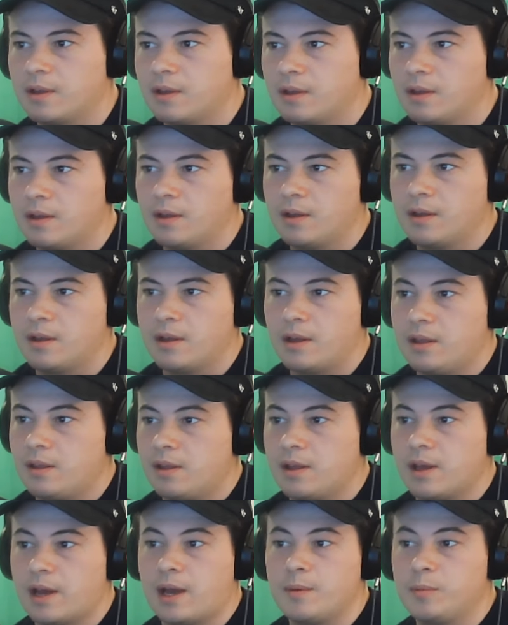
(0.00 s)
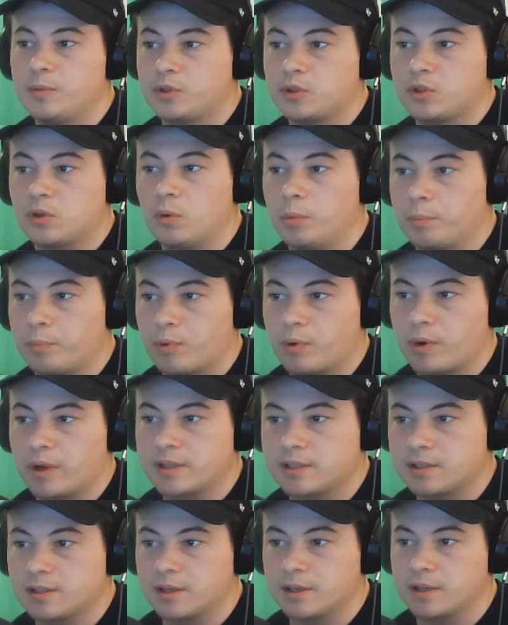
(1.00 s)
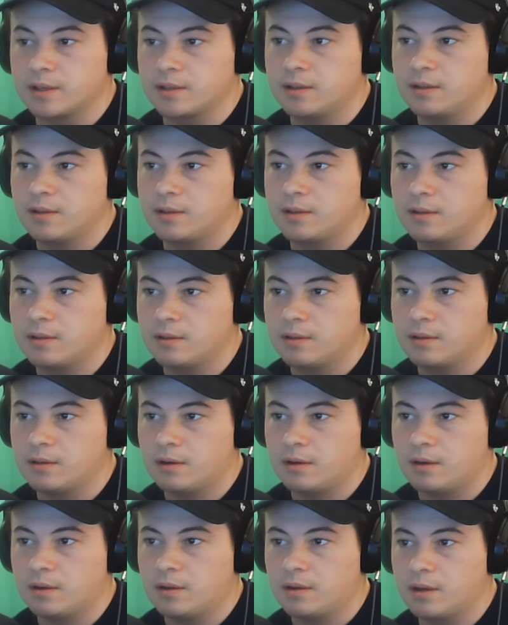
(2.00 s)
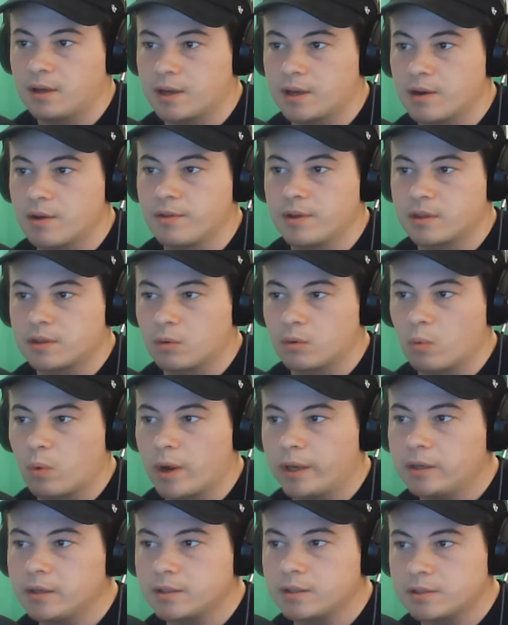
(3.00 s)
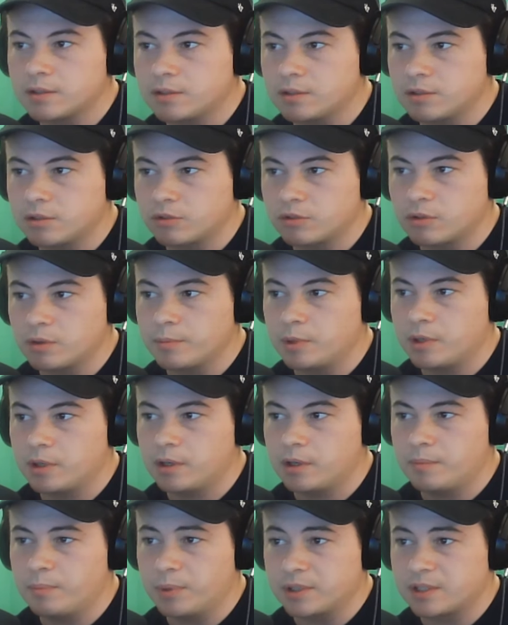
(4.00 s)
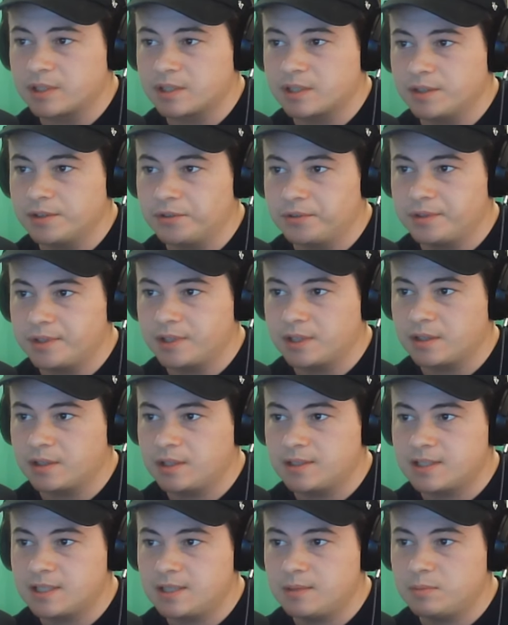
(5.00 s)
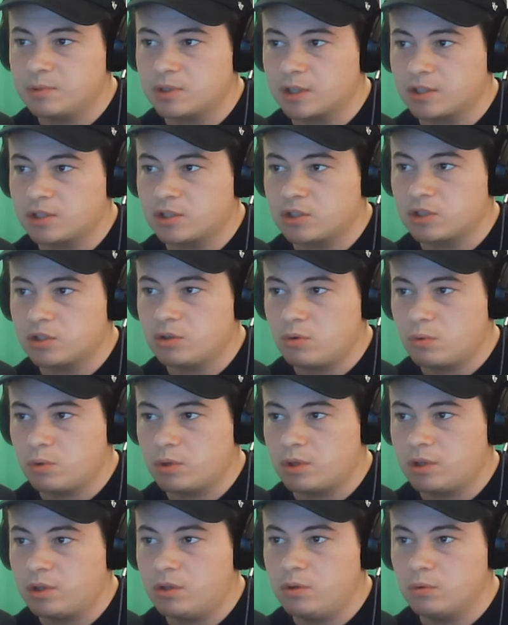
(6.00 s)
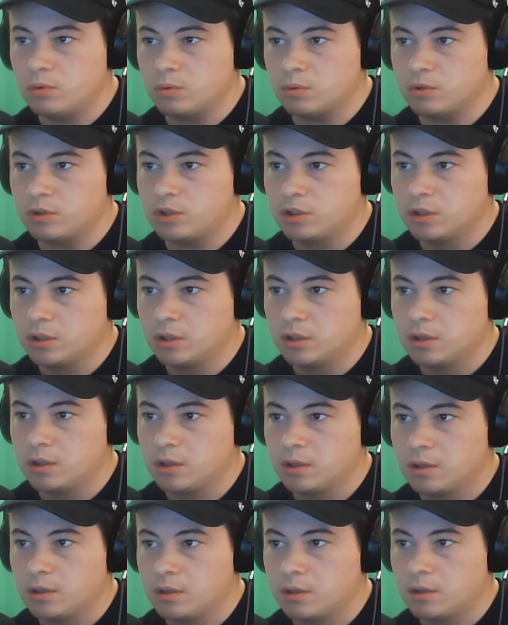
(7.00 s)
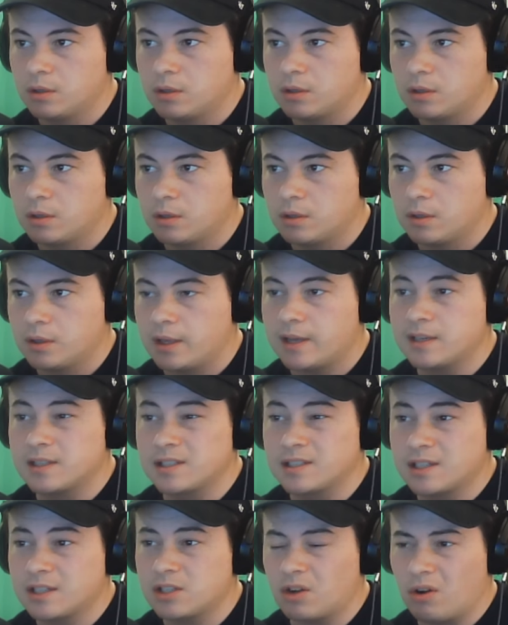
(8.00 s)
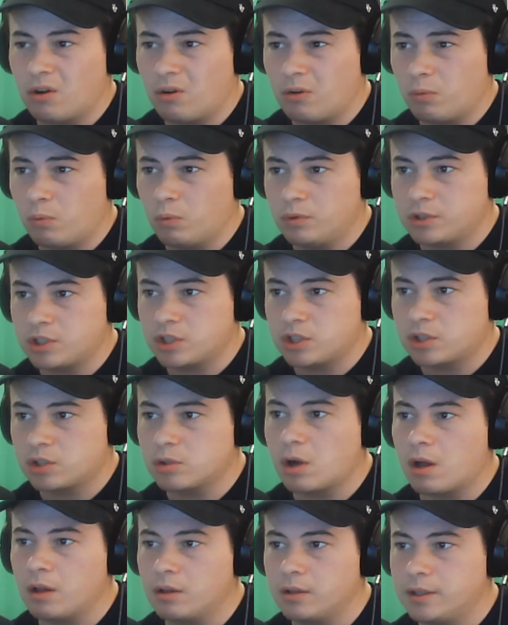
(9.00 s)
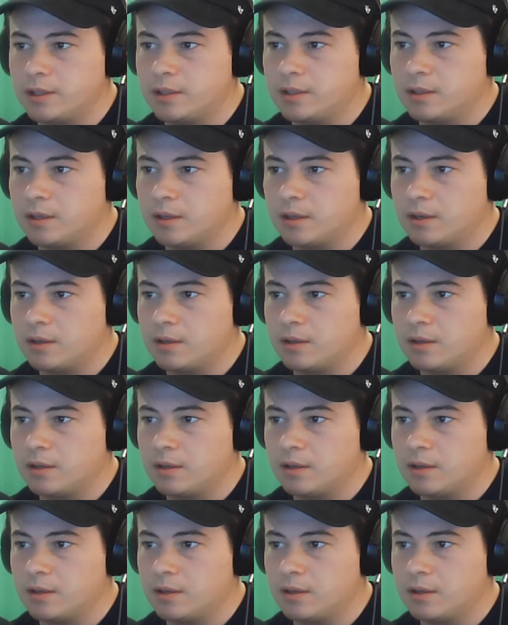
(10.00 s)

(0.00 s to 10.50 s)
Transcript: The Maison... I'm so impressed that I know that the weight is distributed, but still, th this seems like so huge. And is this all solid?